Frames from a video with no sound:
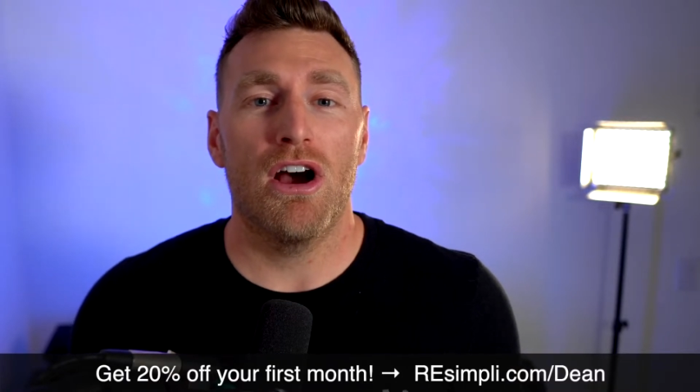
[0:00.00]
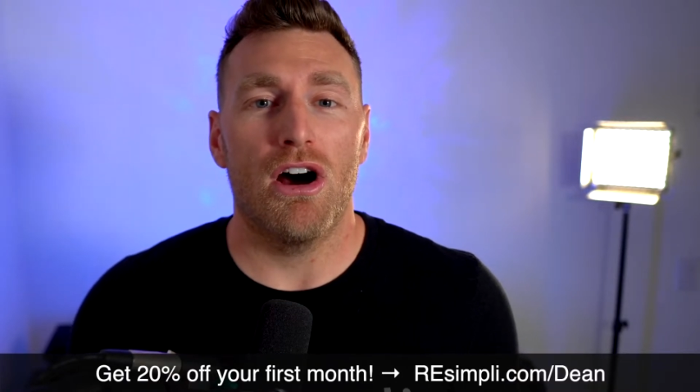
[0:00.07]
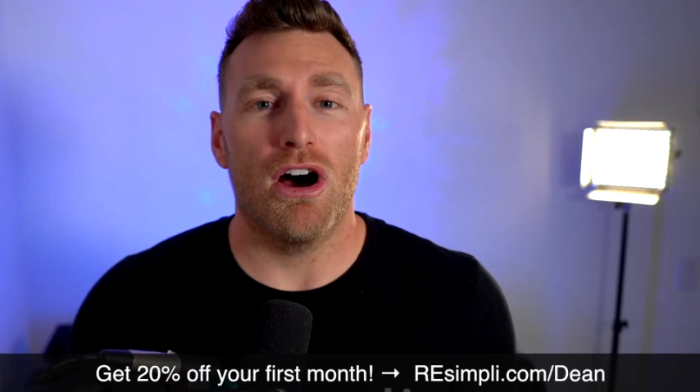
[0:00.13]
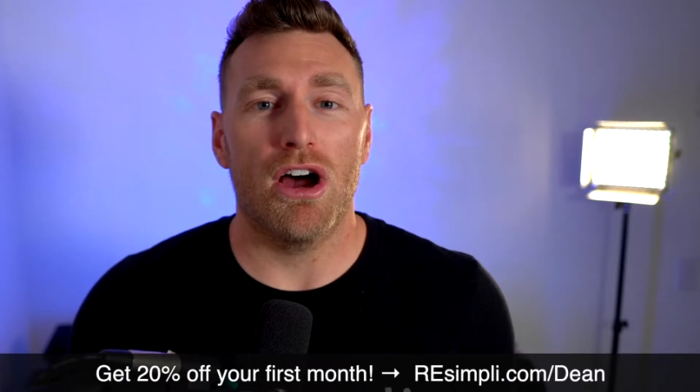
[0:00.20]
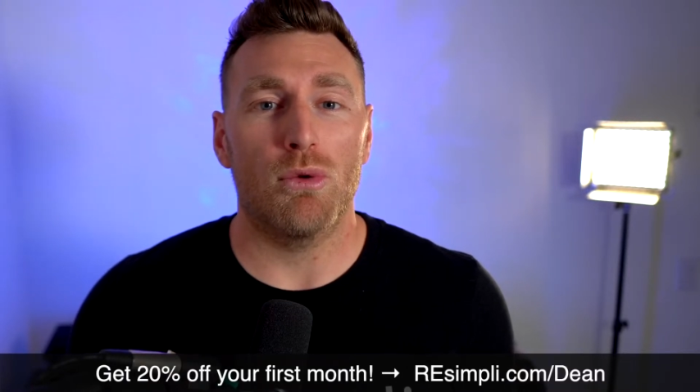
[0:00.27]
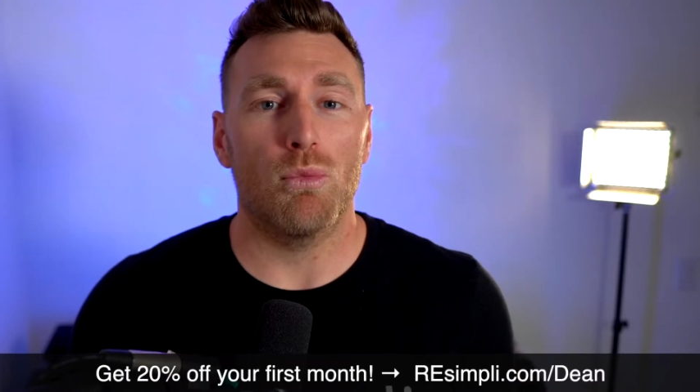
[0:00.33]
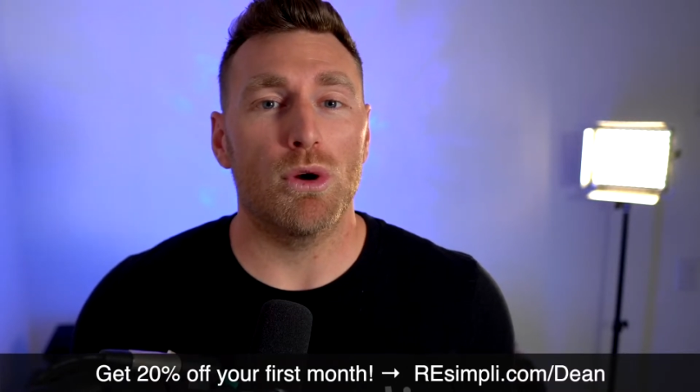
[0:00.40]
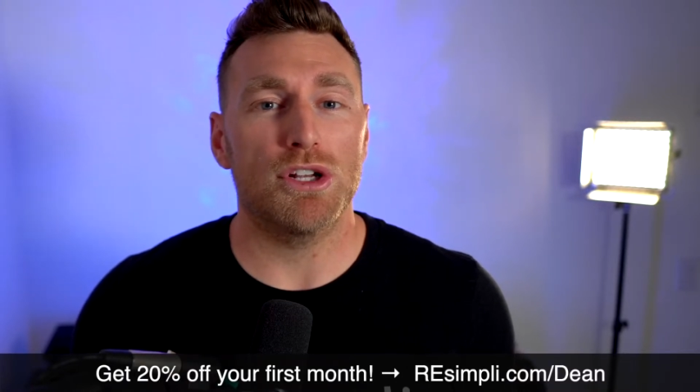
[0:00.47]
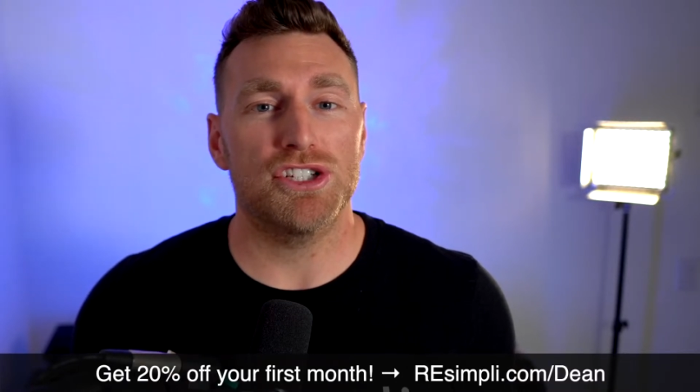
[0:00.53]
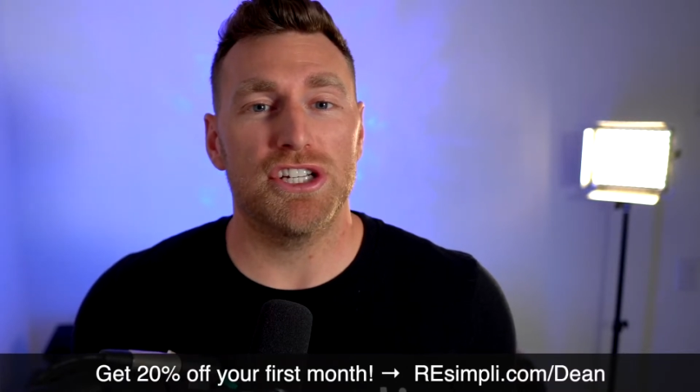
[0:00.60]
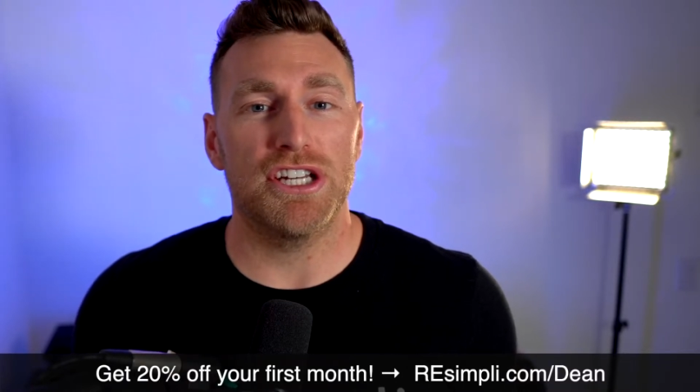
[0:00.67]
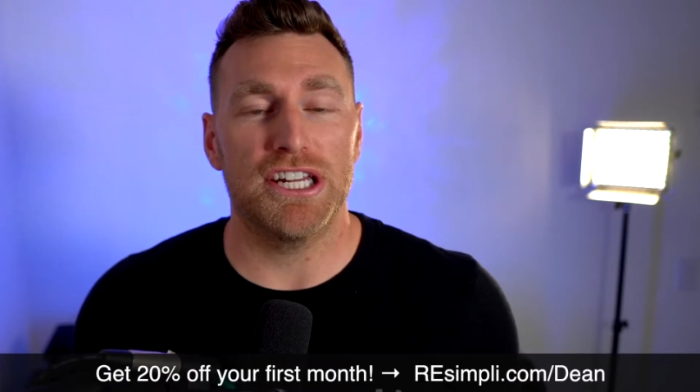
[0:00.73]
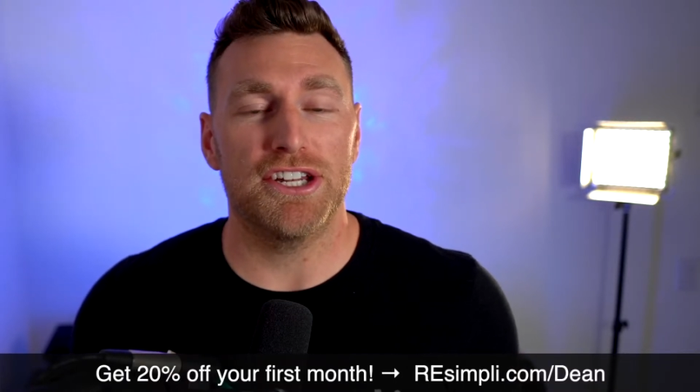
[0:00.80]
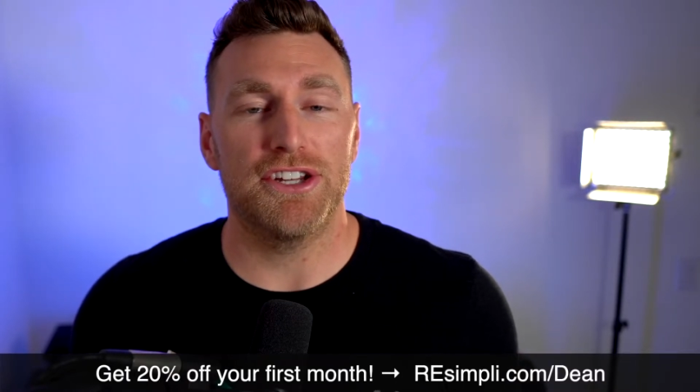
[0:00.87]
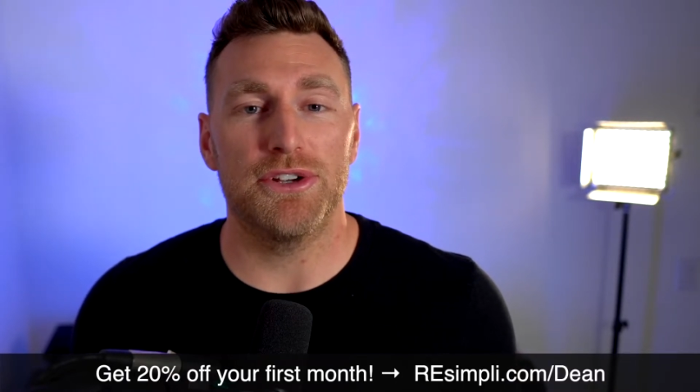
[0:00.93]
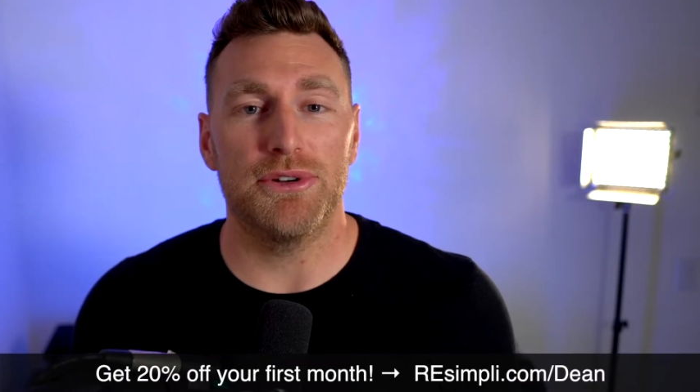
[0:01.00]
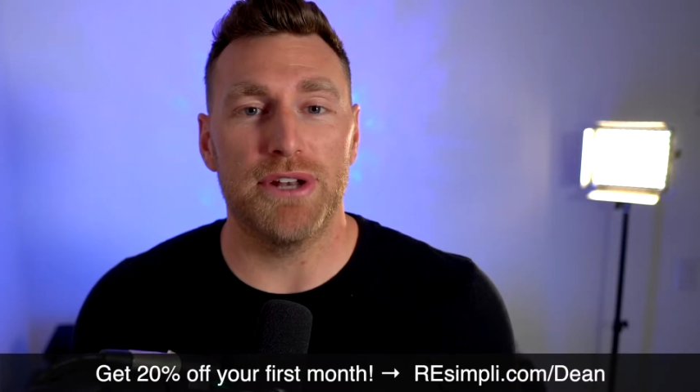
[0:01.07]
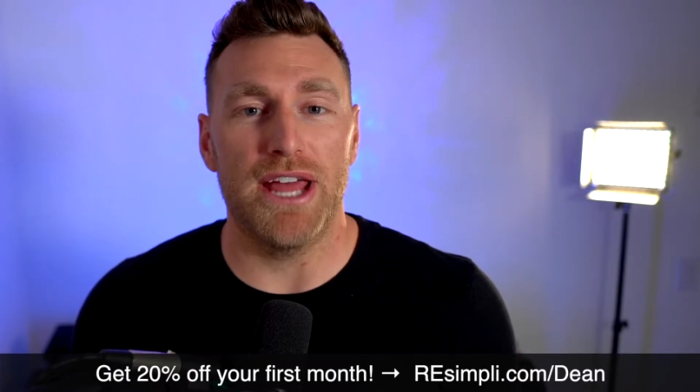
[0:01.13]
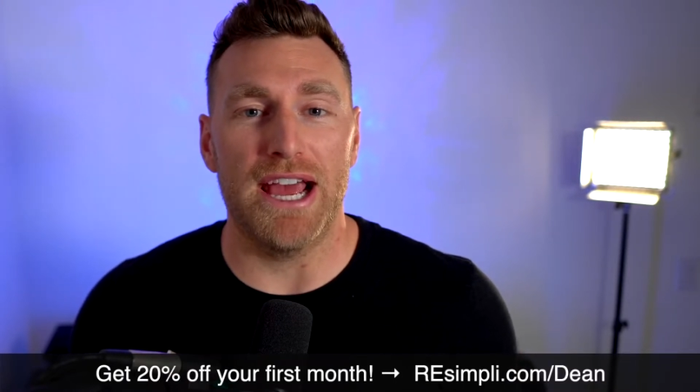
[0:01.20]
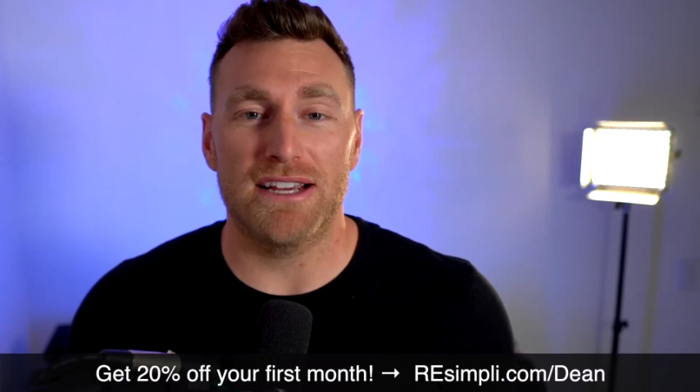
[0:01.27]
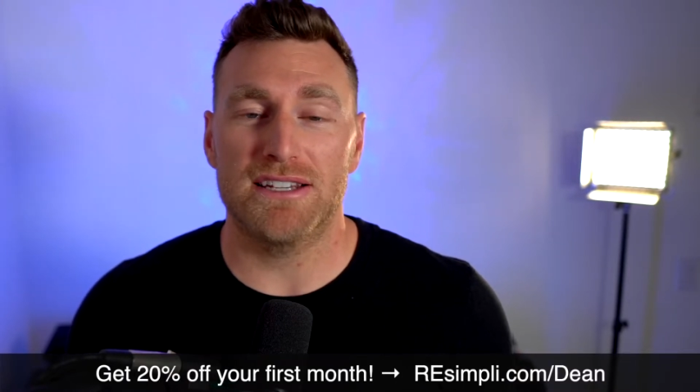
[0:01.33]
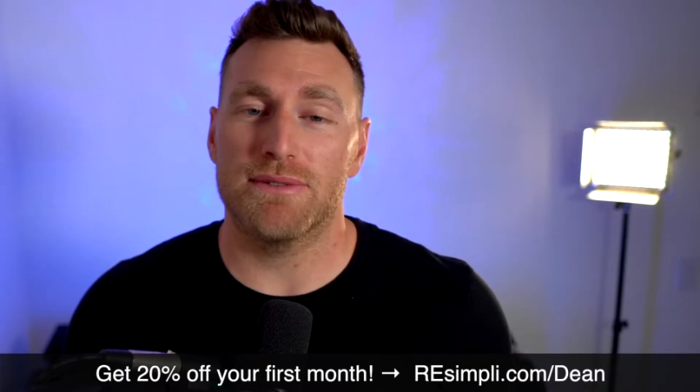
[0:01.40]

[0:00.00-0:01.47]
on what you need to do next.